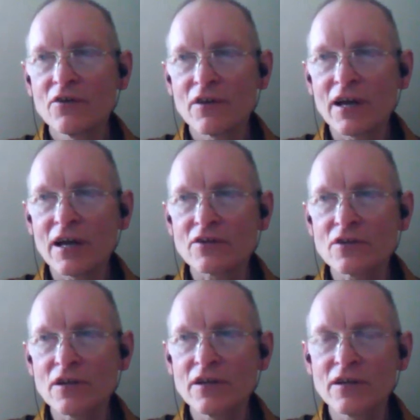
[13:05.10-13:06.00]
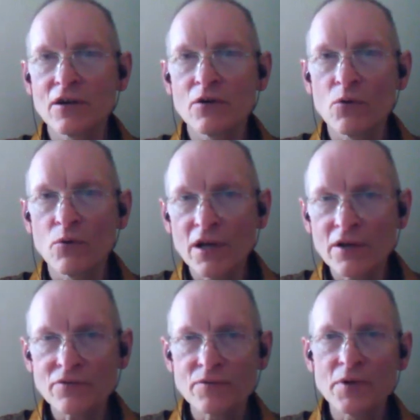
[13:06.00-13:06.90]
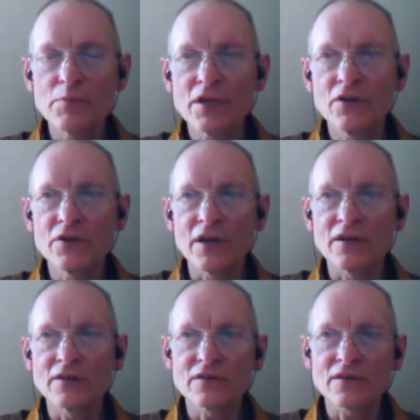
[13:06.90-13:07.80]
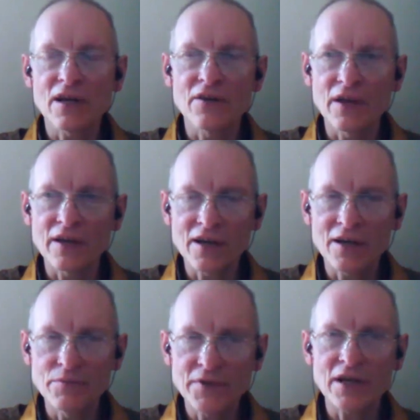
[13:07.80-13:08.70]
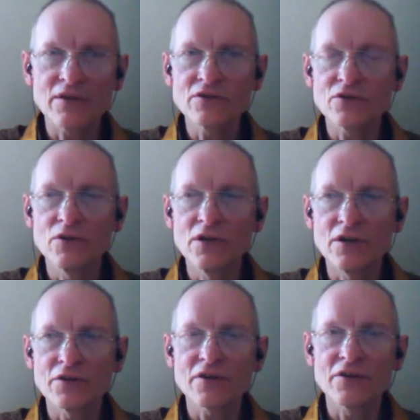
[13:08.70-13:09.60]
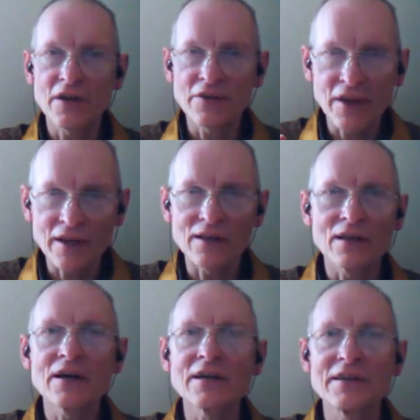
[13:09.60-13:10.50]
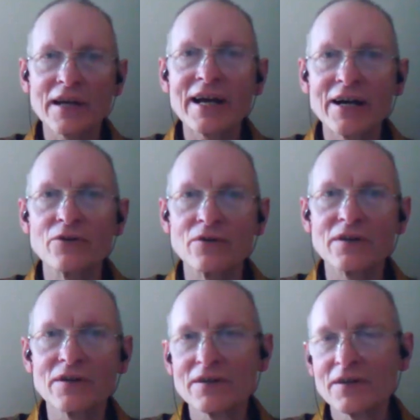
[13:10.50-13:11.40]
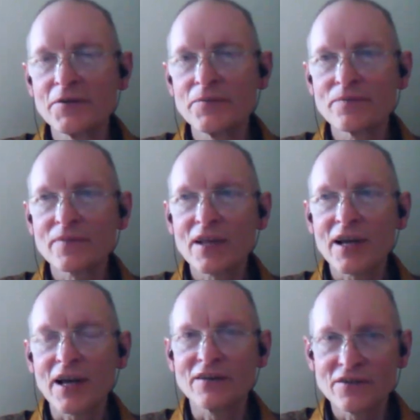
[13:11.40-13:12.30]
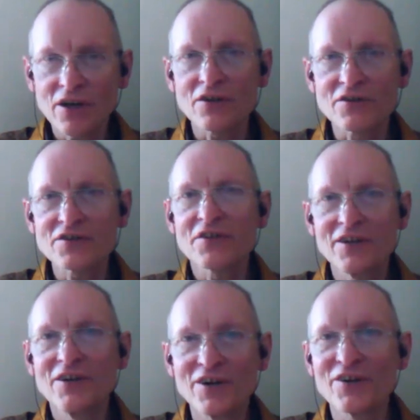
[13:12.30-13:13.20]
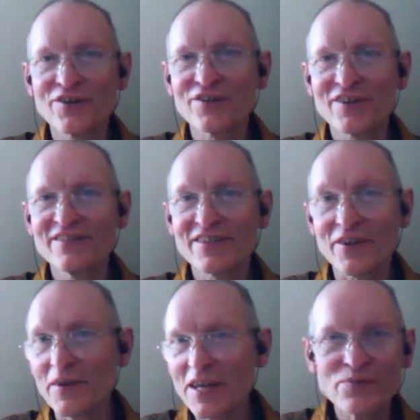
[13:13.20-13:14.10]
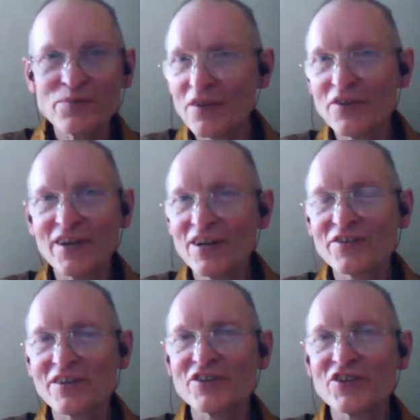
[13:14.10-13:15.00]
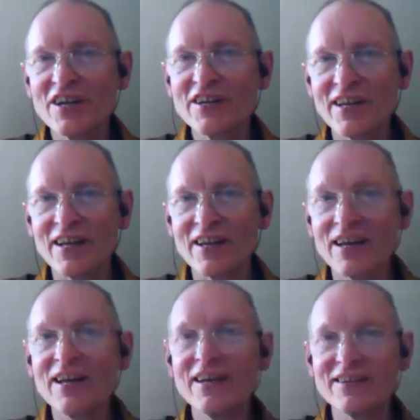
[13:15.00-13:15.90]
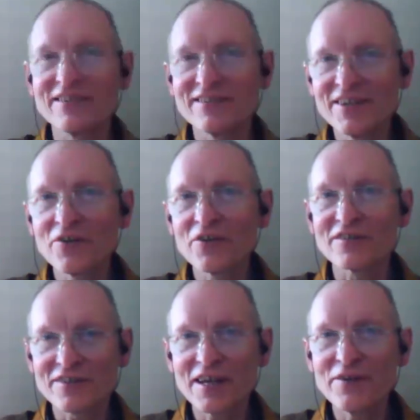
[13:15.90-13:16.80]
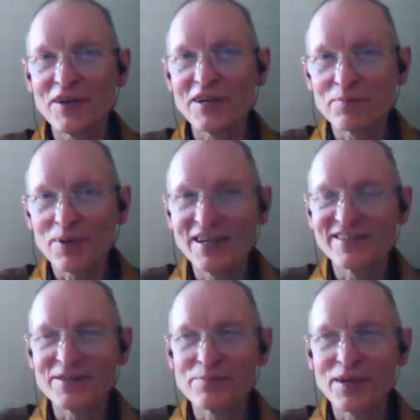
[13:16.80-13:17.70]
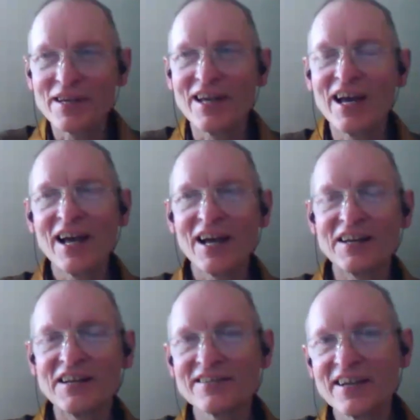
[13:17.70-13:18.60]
they actually go away from the buildings and they come down to earth and then they lie down and touch the earth. So even when the earth is shaking, it's still the safest place to be. And